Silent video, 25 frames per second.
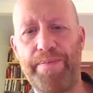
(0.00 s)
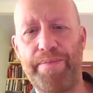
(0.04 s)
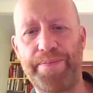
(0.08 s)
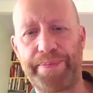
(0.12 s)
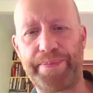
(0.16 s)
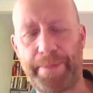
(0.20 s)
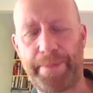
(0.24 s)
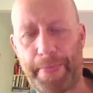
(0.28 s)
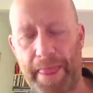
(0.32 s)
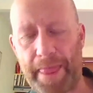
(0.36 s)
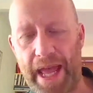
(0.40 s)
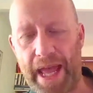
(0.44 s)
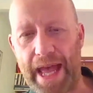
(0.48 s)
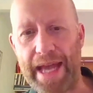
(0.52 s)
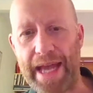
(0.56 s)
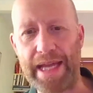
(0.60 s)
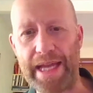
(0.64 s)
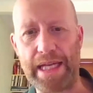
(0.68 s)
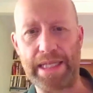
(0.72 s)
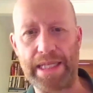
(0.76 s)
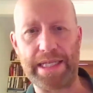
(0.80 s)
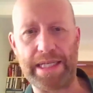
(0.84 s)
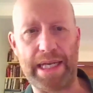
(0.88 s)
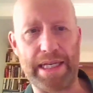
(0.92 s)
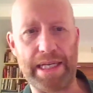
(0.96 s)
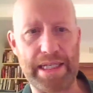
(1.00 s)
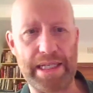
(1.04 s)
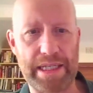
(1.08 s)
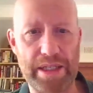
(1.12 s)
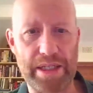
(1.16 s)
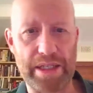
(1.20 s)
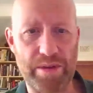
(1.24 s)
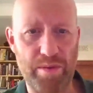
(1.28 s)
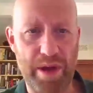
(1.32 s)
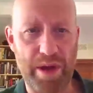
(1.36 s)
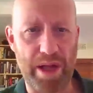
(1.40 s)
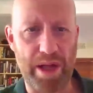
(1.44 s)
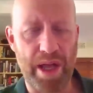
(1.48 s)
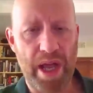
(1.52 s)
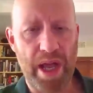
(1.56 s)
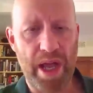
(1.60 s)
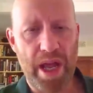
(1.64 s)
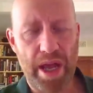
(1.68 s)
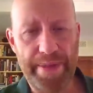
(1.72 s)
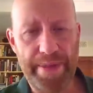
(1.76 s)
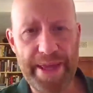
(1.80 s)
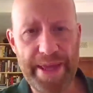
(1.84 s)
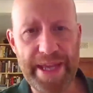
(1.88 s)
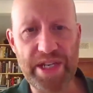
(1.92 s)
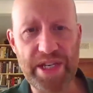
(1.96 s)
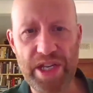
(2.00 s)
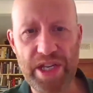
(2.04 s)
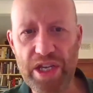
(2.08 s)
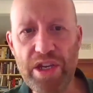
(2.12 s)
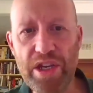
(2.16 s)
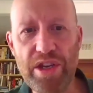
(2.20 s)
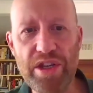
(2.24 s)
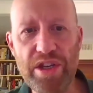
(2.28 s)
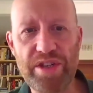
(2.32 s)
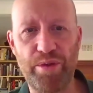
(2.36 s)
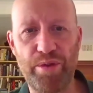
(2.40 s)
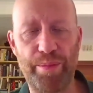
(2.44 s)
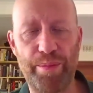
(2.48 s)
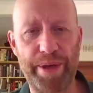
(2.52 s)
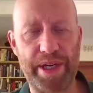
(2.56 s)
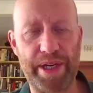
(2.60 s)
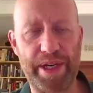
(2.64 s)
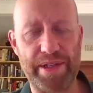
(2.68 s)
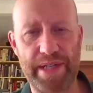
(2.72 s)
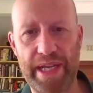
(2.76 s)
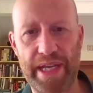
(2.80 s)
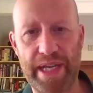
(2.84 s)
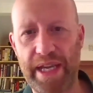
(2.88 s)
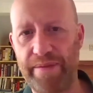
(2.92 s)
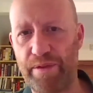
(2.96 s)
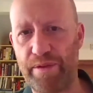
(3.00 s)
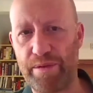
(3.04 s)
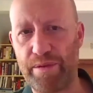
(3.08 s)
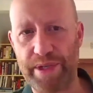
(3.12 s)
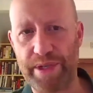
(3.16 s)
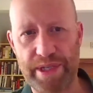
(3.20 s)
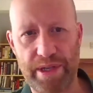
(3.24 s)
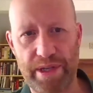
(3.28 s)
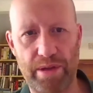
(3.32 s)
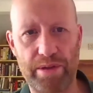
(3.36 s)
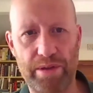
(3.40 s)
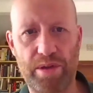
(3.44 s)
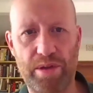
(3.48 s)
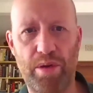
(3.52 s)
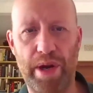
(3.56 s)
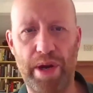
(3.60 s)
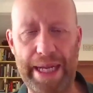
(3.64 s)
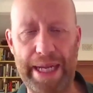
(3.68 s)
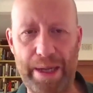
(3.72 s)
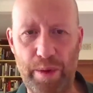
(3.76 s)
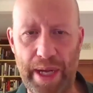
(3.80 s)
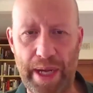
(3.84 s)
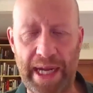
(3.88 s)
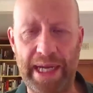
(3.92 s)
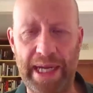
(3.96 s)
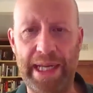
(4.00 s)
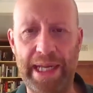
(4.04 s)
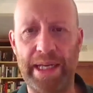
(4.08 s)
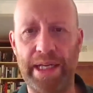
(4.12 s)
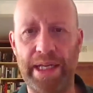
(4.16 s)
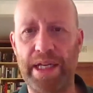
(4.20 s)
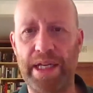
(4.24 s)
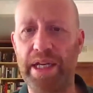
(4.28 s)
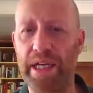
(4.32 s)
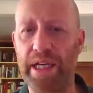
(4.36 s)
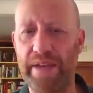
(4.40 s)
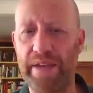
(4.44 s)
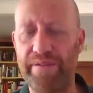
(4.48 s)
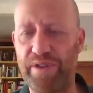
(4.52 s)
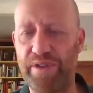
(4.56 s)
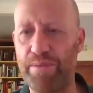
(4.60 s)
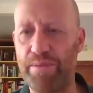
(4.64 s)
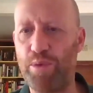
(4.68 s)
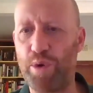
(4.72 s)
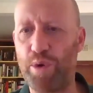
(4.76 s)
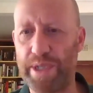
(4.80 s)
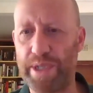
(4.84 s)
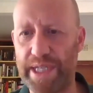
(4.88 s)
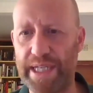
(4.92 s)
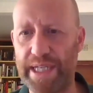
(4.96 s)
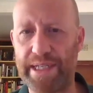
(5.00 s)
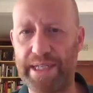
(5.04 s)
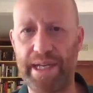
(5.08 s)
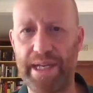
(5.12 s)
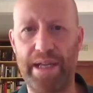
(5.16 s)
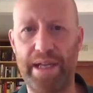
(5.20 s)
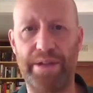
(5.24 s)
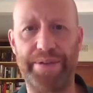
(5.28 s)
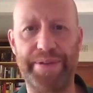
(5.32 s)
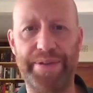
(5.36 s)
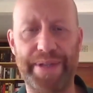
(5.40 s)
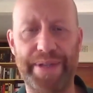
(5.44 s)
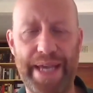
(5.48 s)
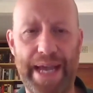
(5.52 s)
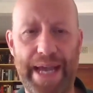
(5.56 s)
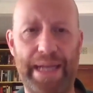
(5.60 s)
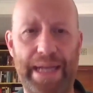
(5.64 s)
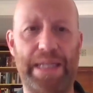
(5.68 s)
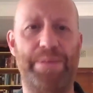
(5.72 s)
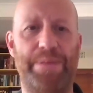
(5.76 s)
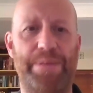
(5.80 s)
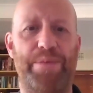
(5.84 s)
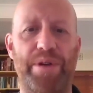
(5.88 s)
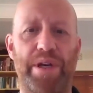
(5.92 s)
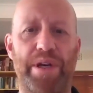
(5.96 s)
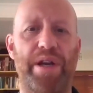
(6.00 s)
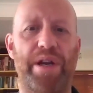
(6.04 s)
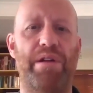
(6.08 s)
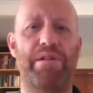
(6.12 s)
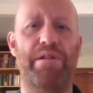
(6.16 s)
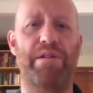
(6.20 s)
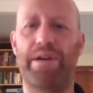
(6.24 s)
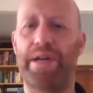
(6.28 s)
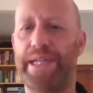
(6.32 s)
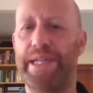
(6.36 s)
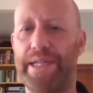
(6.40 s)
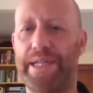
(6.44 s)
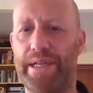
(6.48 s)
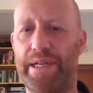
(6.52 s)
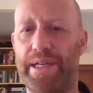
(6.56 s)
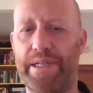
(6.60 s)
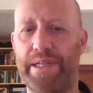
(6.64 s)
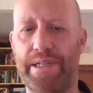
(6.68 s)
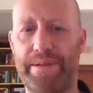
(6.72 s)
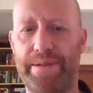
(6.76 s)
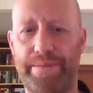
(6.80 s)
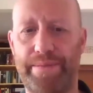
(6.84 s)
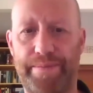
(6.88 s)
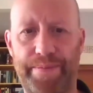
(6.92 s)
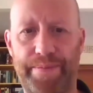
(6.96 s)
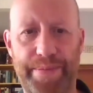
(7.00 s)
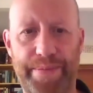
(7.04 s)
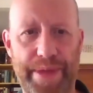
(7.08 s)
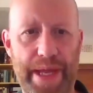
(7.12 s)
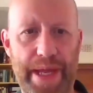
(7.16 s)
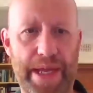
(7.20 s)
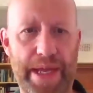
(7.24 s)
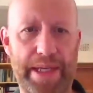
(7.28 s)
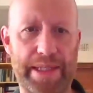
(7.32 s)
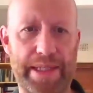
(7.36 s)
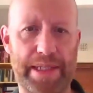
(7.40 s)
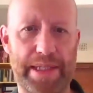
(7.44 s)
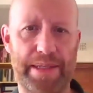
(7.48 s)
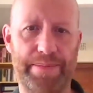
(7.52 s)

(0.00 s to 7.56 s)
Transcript: Hain test as well. And these are useful because they give a result quite quickly and can give you more detail than the expert currently does. Next.